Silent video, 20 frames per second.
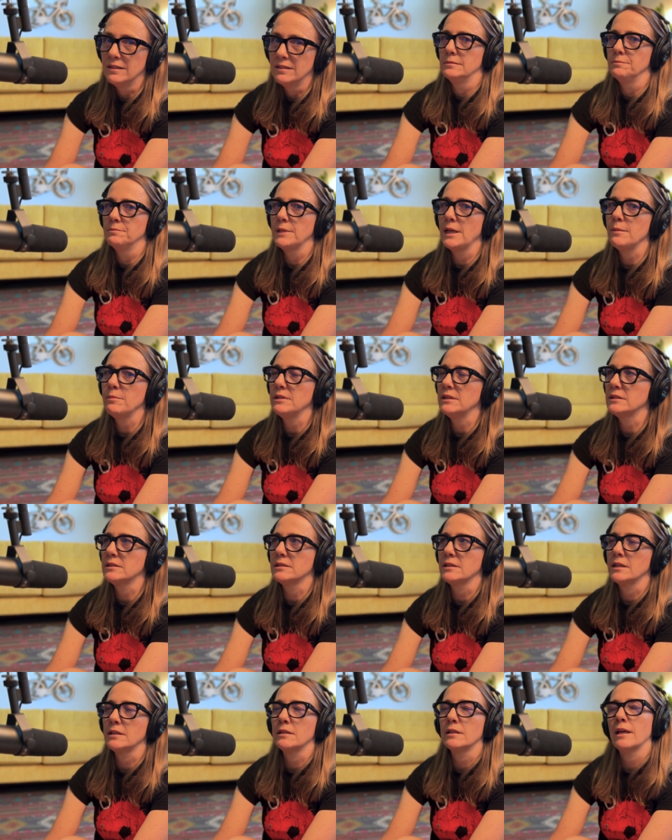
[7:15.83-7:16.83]
Maybe it's
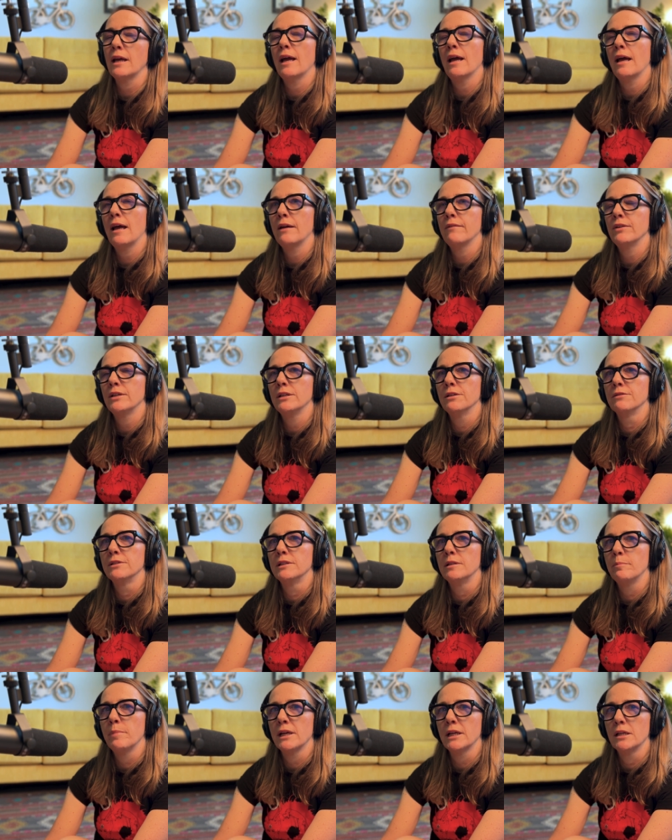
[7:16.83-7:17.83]
like having her in
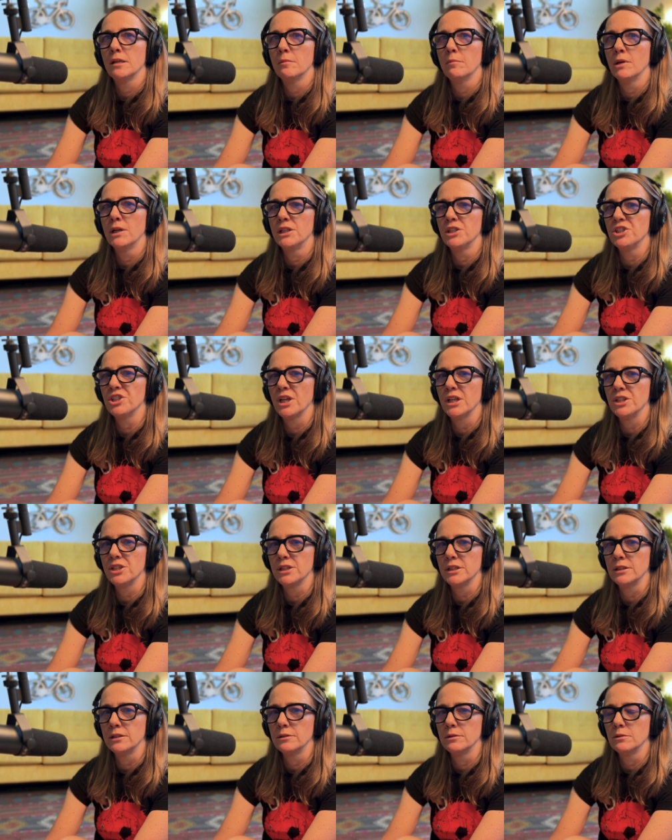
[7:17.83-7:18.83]
the back of your mind
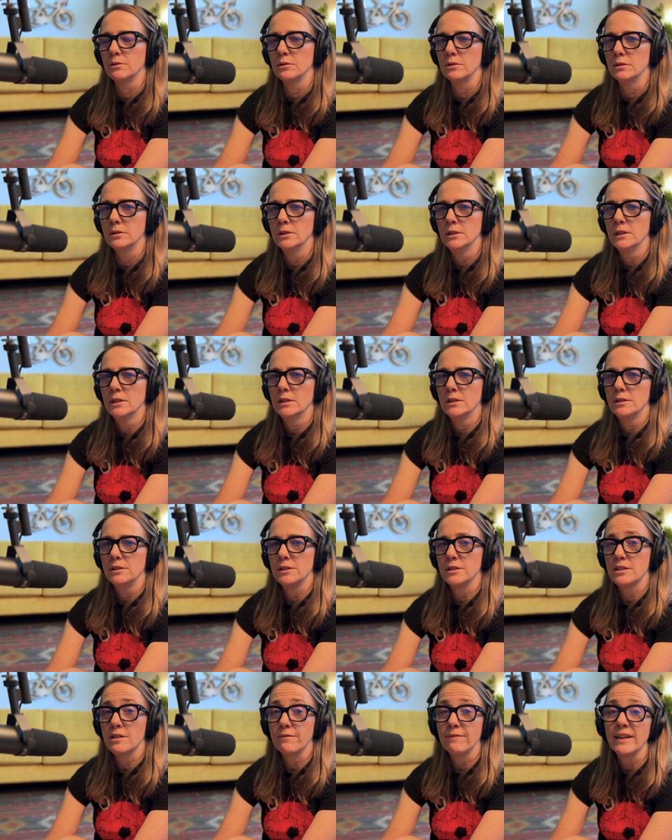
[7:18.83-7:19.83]
judging you, or
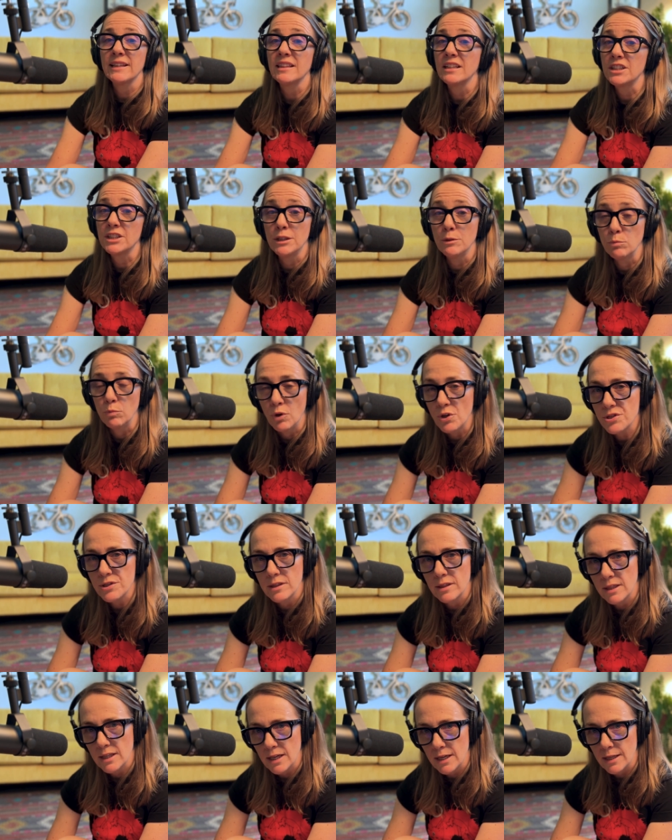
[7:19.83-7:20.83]
just the fact that she
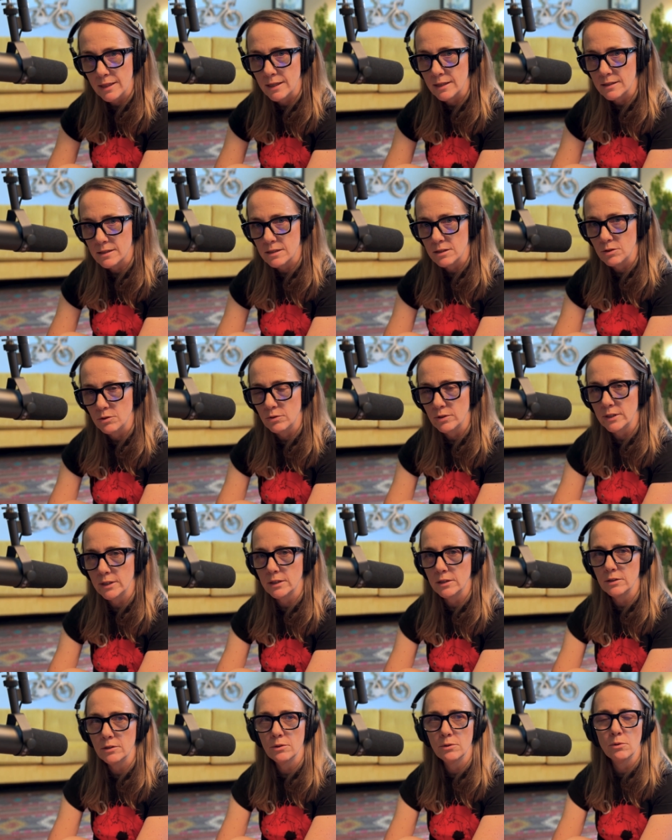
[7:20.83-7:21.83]
wasn't there that's annoying
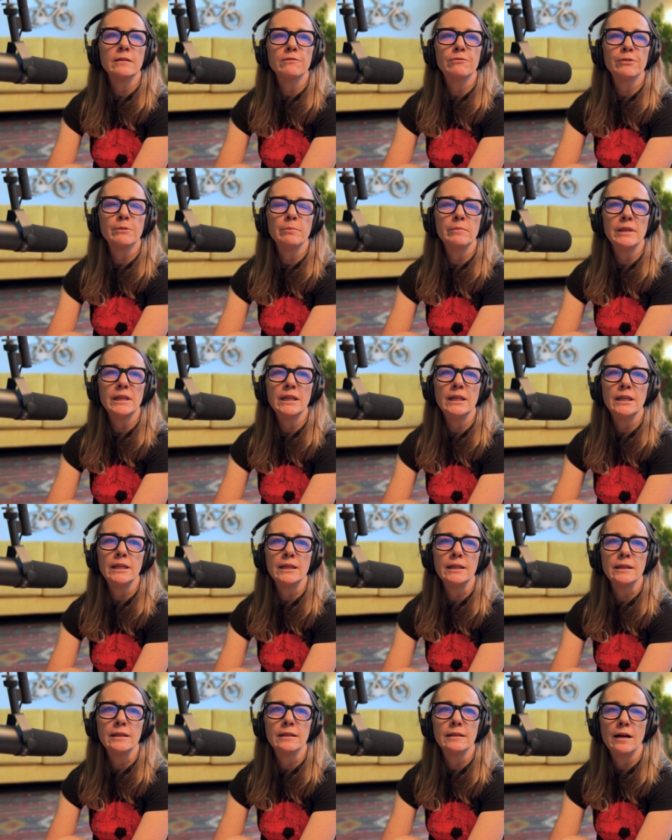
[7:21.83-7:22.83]
you. For
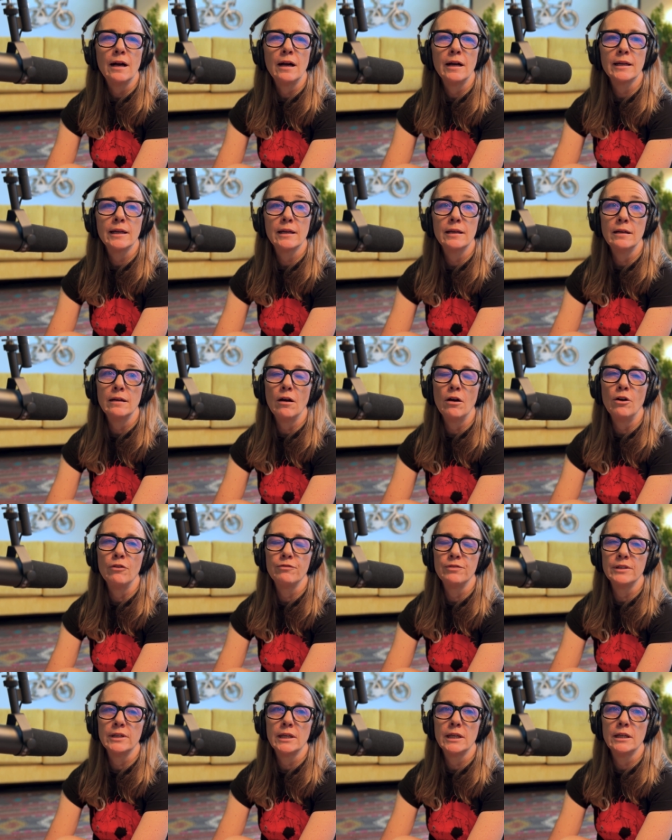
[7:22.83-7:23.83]
me, I can
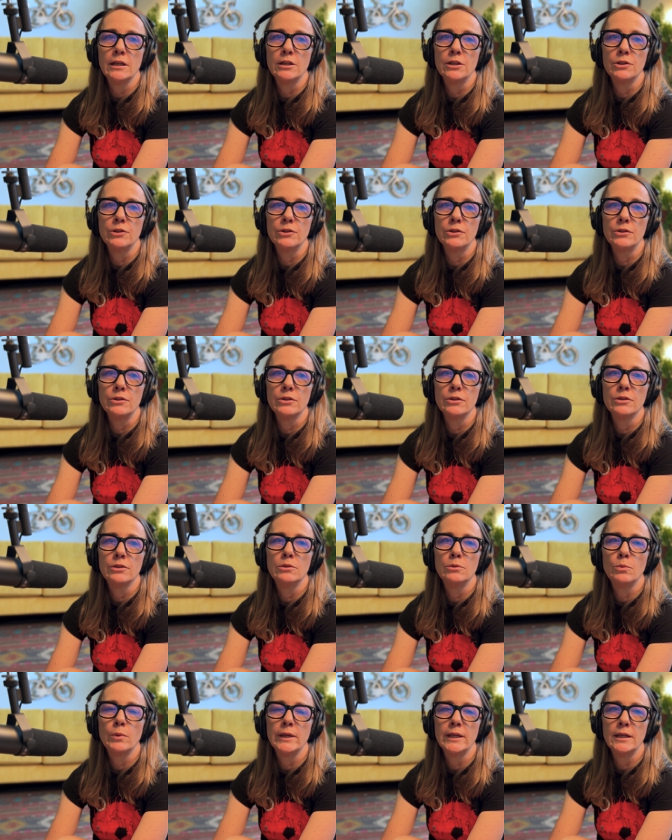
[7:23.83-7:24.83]
often hear her
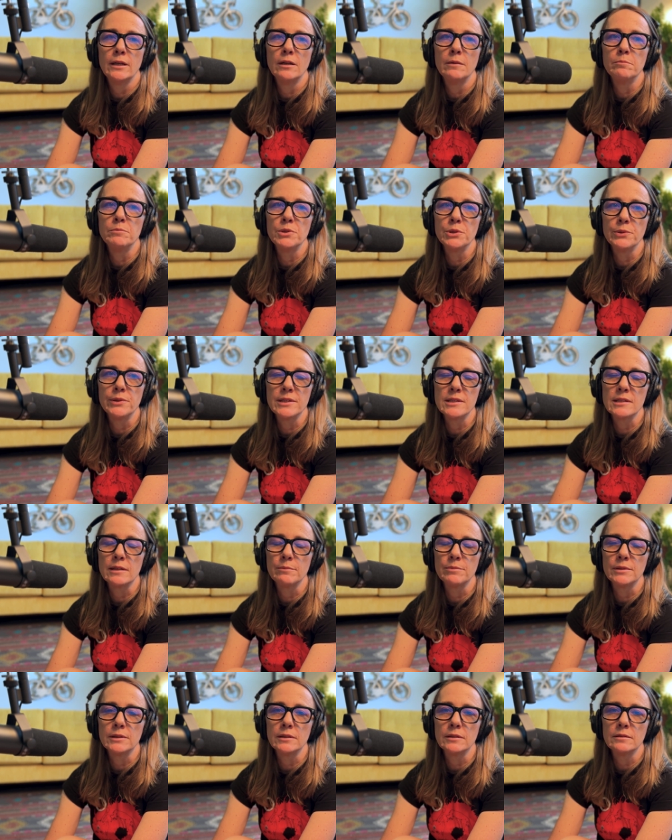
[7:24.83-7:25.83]
when I'm doing
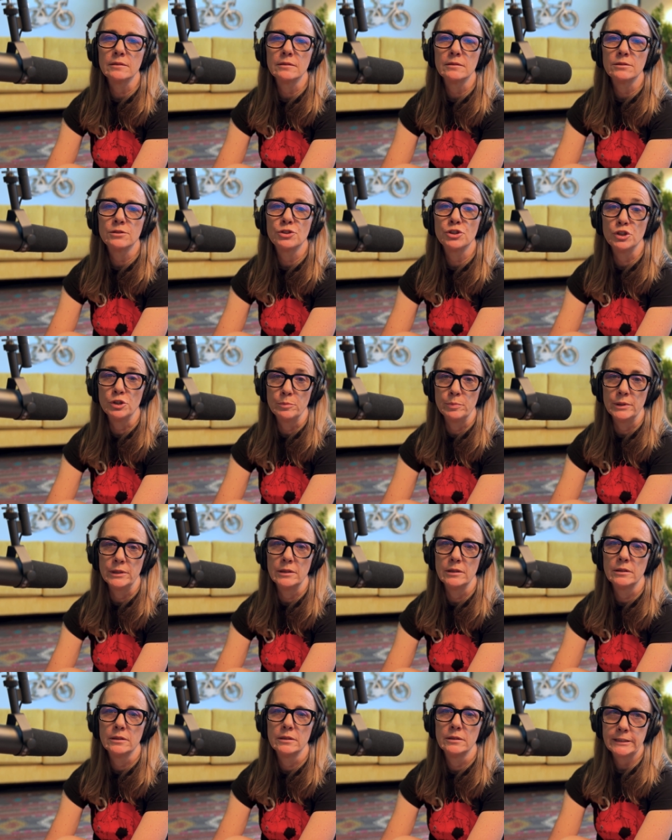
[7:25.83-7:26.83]
something
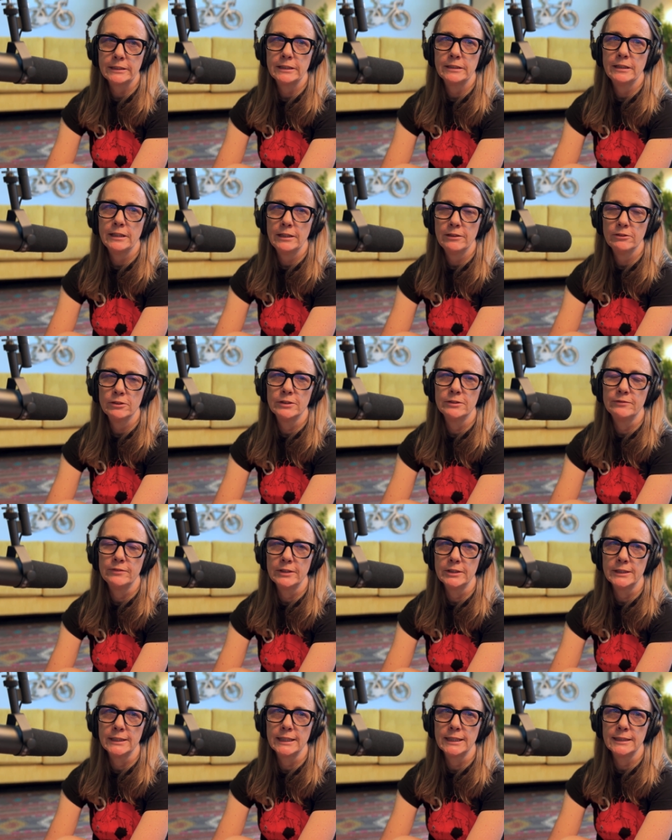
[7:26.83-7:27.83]
stupid. I can hear her
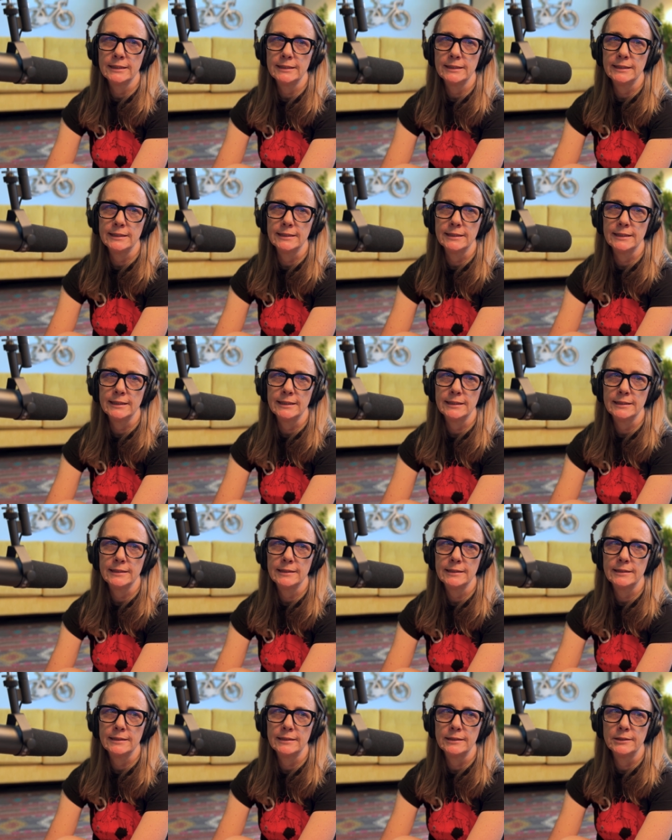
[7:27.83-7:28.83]
very clearly
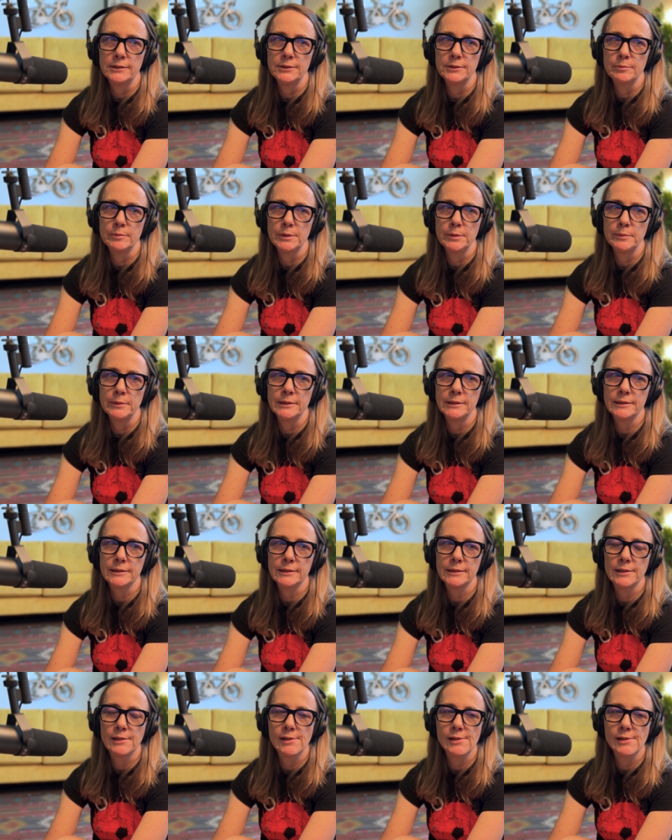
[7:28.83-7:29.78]
in those moments.